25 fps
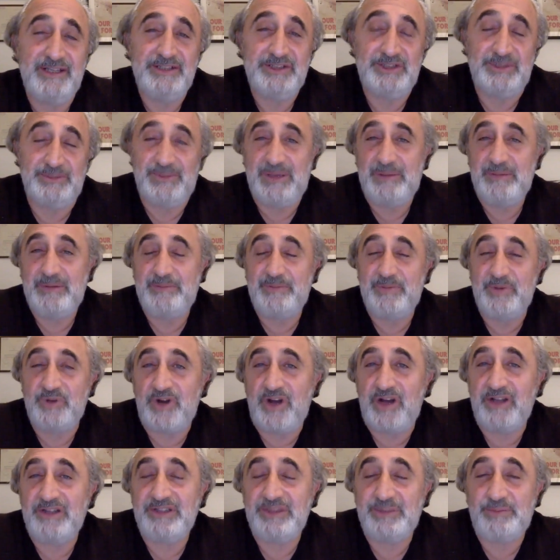to maybe
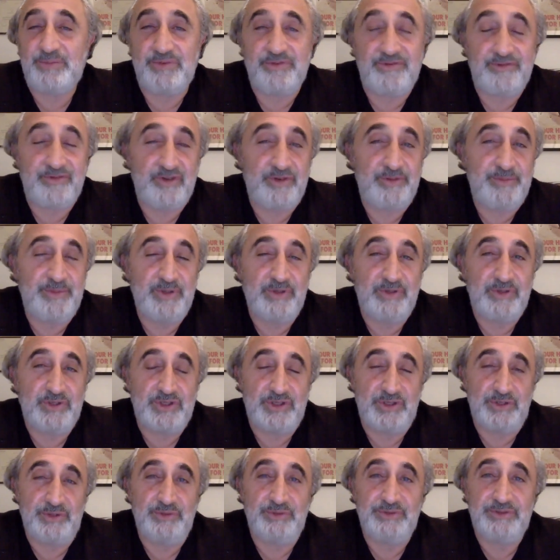put on the proverbial
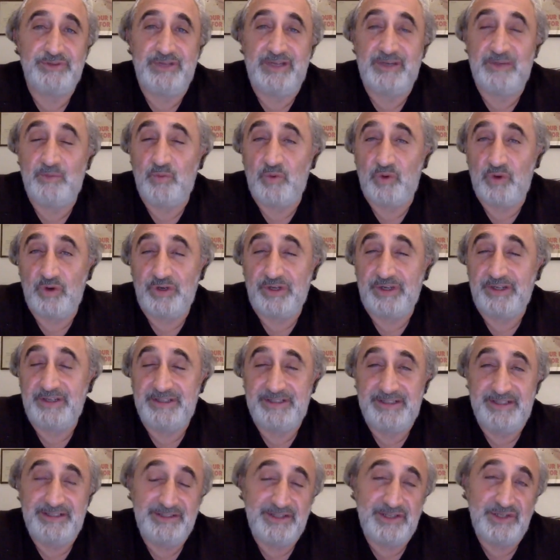suit and work
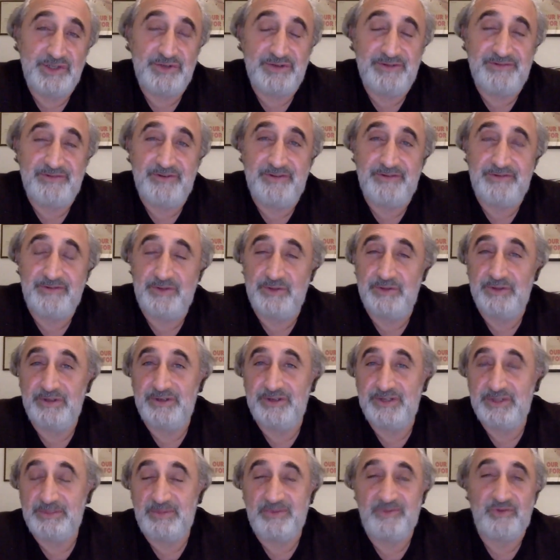in industry for a few
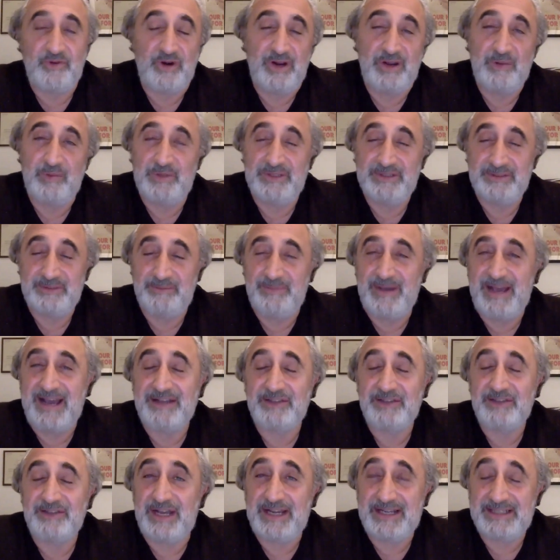years before I went
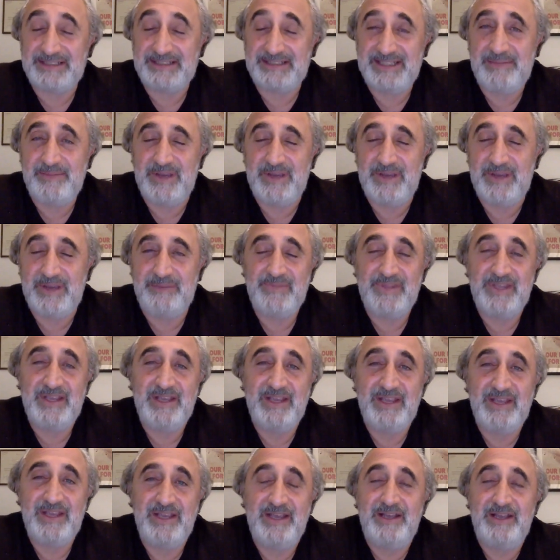back to academia.
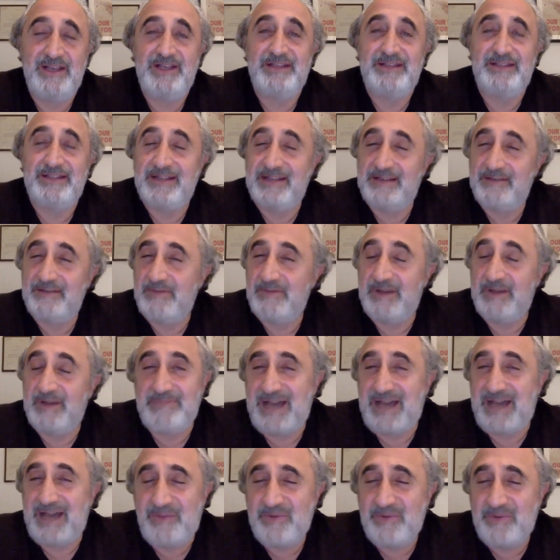
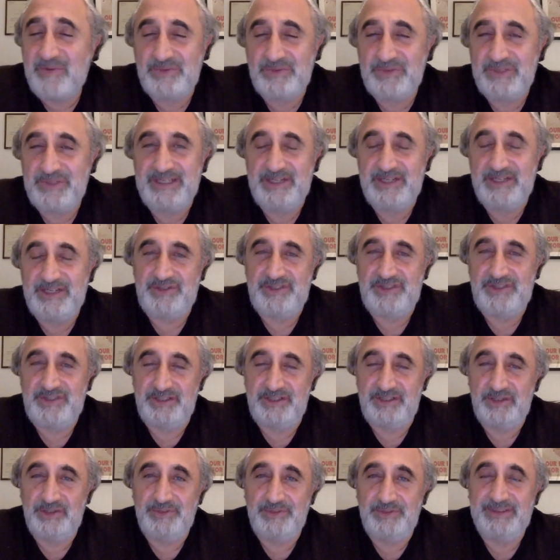Um, I wasn't really
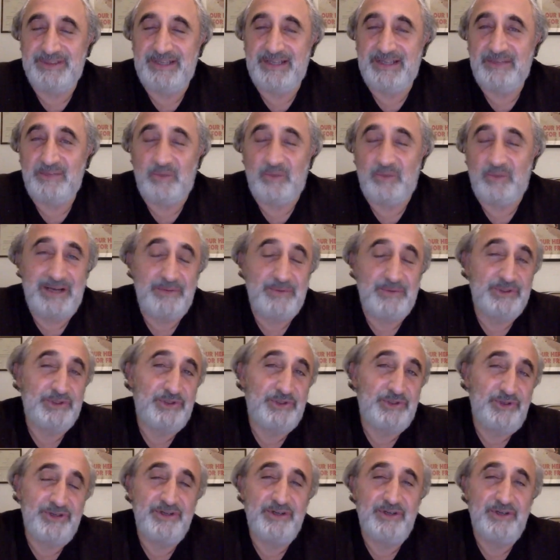interested in doing that. When I
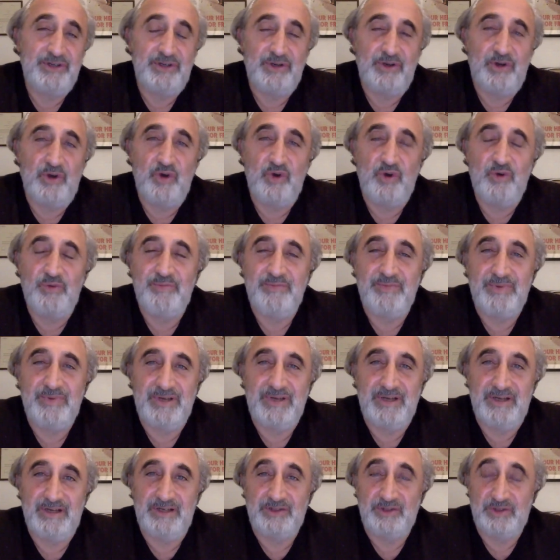returned
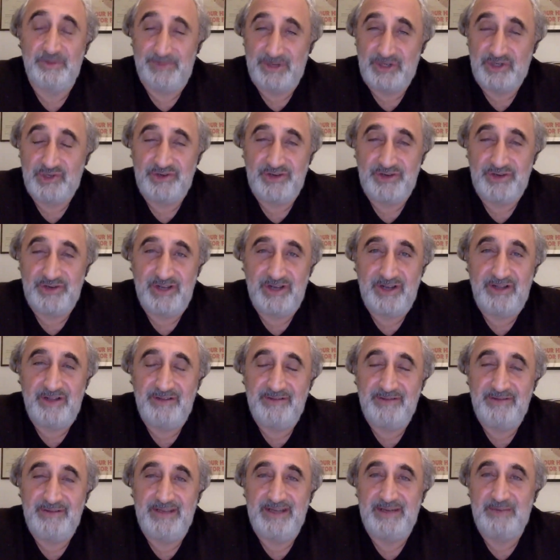home uh, to
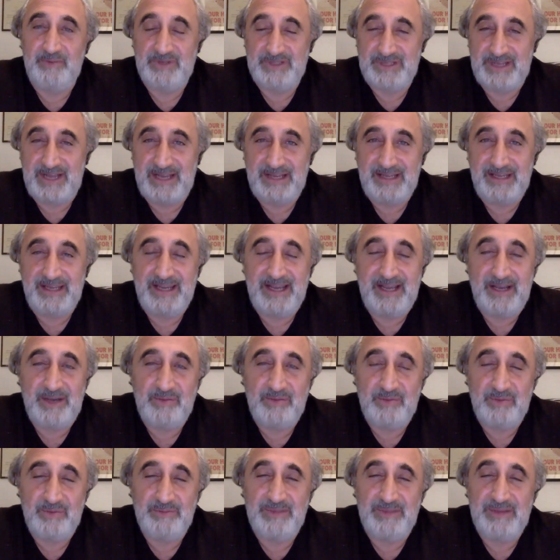Montreal and was hanging
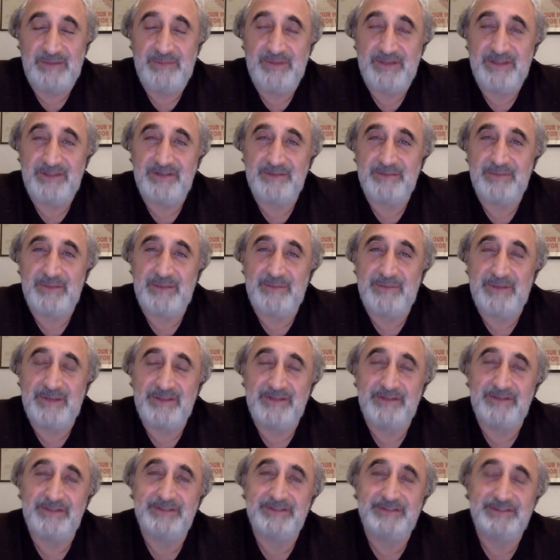out with my mother, my mother